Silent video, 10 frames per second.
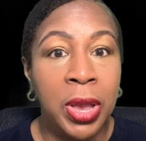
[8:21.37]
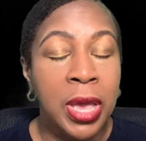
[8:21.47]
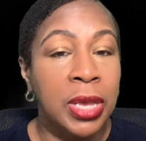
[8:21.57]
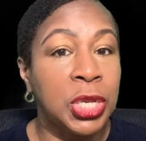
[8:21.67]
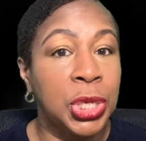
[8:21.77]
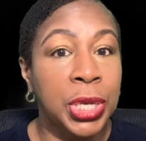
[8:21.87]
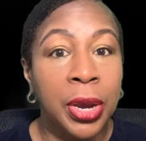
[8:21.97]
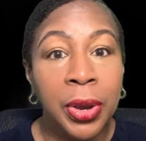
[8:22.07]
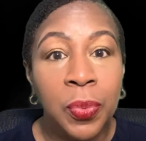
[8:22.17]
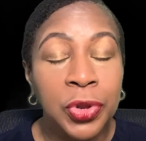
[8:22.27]
and
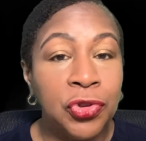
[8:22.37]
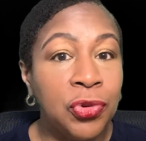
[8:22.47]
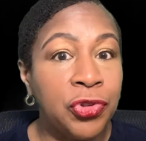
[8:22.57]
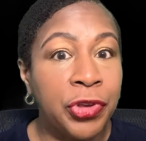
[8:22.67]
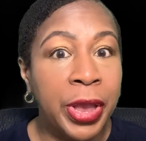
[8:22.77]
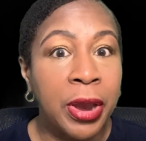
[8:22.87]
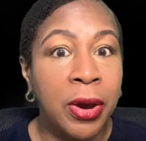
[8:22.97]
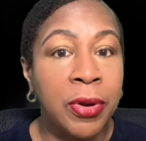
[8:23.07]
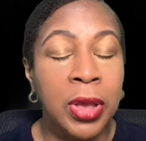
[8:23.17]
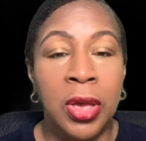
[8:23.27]
sharing what you
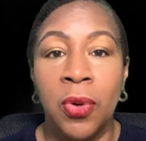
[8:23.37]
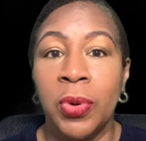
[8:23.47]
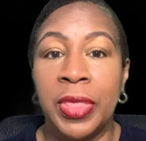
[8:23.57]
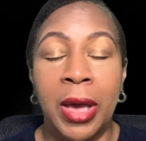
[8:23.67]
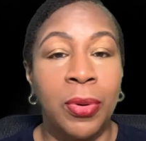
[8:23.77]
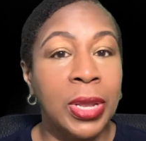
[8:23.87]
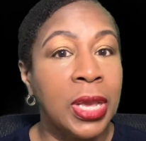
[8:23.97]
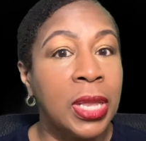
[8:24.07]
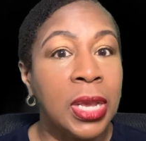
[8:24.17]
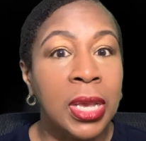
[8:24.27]
shared, without
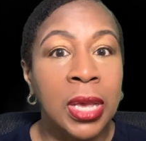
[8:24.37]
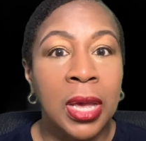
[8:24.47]
any